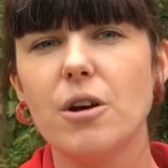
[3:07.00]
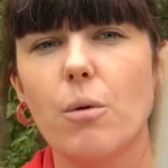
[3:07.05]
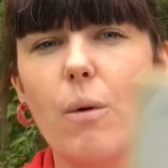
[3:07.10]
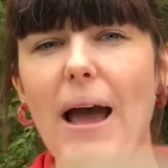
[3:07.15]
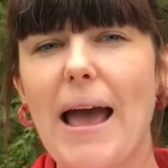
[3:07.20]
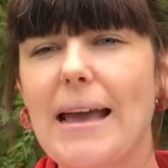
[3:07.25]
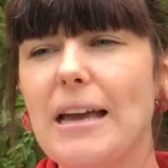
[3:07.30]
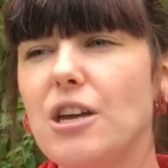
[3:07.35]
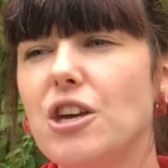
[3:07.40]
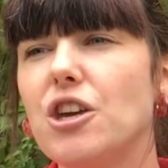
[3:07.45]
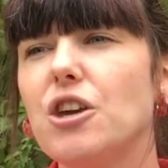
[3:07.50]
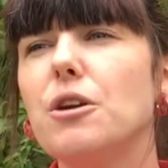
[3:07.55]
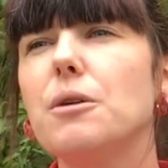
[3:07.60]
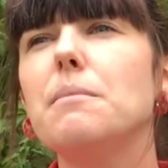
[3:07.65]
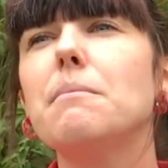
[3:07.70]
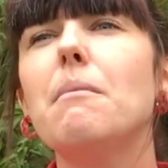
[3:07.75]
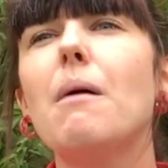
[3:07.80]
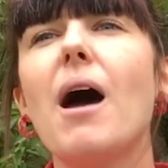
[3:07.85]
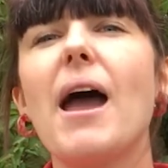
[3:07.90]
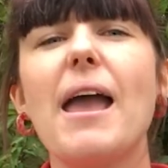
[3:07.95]
away, you
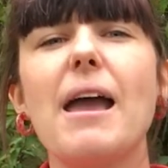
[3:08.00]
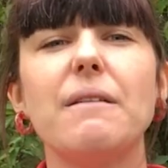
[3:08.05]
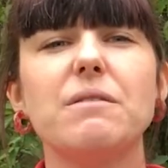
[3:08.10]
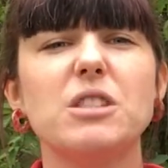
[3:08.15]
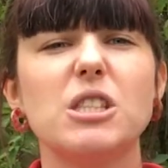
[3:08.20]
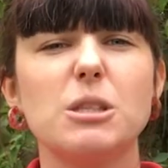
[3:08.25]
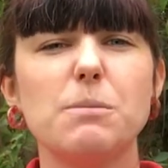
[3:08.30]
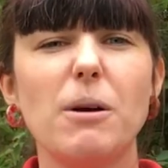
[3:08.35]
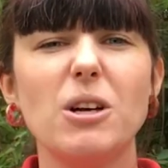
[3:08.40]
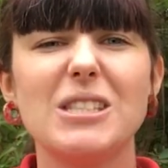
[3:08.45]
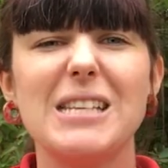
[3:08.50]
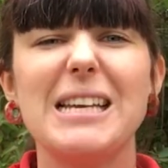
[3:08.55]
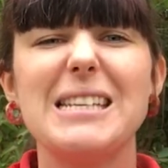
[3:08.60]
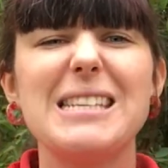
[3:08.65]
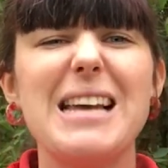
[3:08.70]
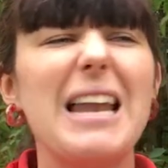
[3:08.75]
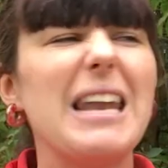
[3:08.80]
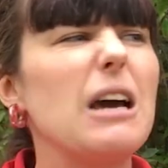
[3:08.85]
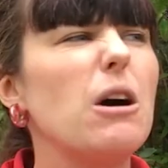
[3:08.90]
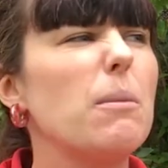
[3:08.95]
might have
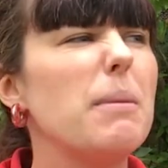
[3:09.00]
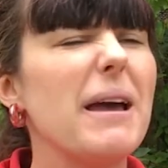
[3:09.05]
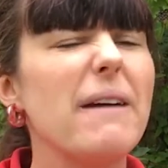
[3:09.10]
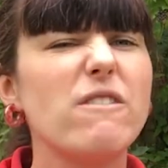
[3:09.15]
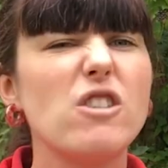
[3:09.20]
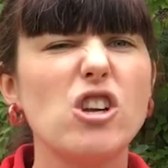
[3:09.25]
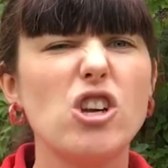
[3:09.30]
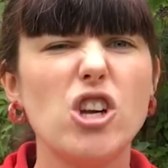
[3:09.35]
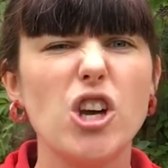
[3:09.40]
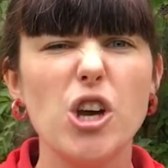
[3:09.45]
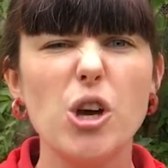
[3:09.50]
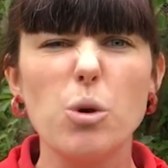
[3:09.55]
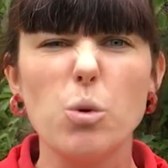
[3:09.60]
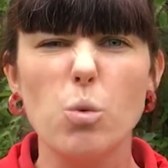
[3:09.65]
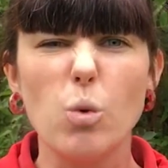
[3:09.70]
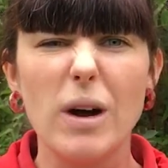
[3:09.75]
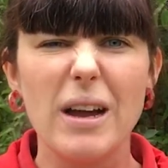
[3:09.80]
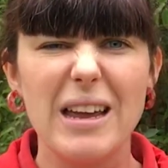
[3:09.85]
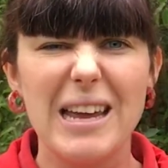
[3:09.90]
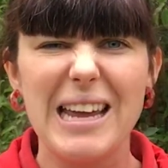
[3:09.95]
spotted a little bit of
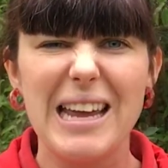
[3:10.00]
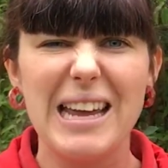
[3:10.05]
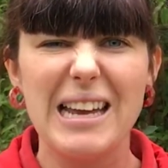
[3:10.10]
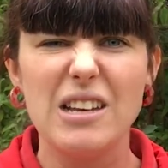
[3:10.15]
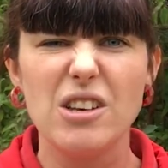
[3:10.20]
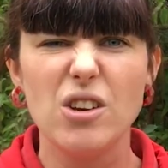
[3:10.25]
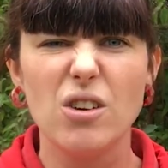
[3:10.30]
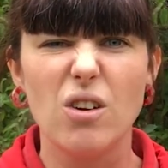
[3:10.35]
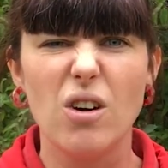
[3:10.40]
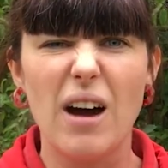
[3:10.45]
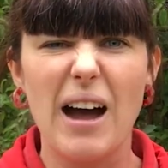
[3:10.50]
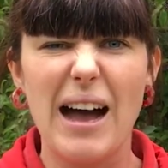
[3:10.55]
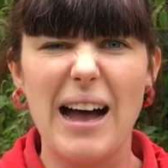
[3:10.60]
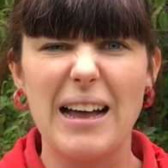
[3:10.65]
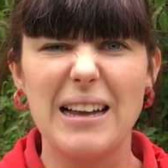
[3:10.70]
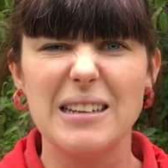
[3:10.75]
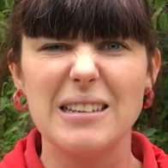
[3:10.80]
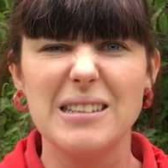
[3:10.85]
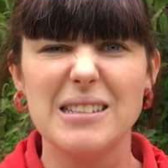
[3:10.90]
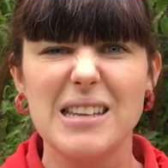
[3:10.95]
goo in your
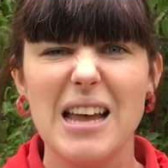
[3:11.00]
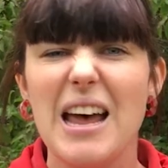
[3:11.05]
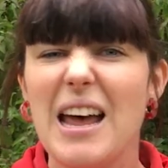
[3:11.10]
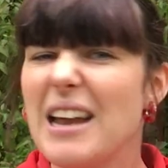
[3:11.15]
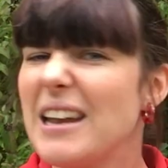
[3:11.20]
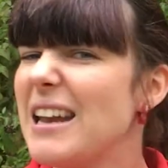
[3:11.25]
hand.